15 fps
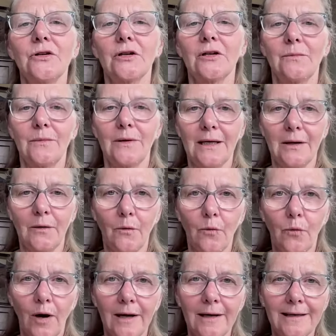took me
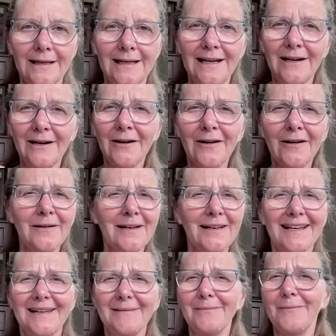1 year
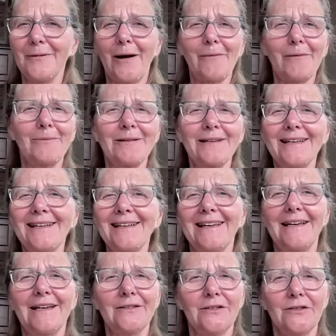probably
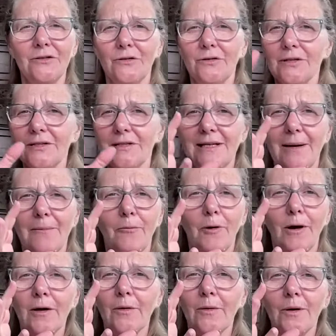to do the step
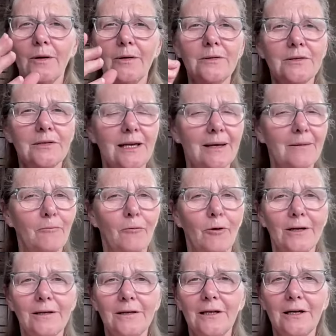one quotes and
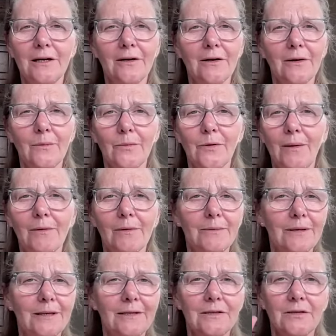1 year
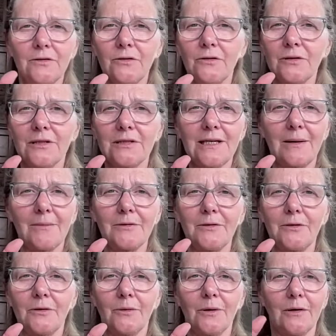probably to do the step
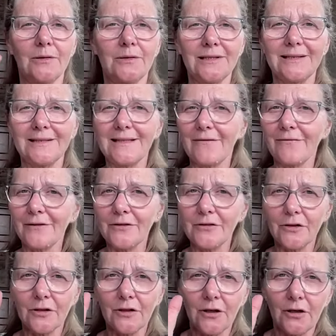two quotes. It definitely
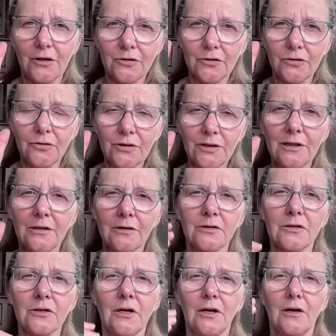took 2
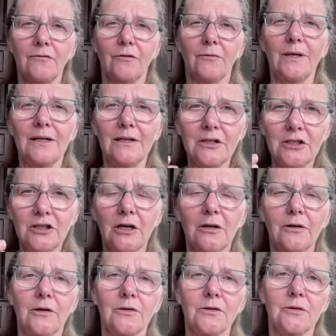years for me to
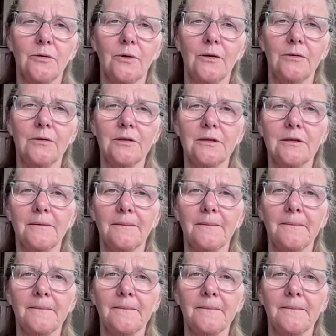share those quotes.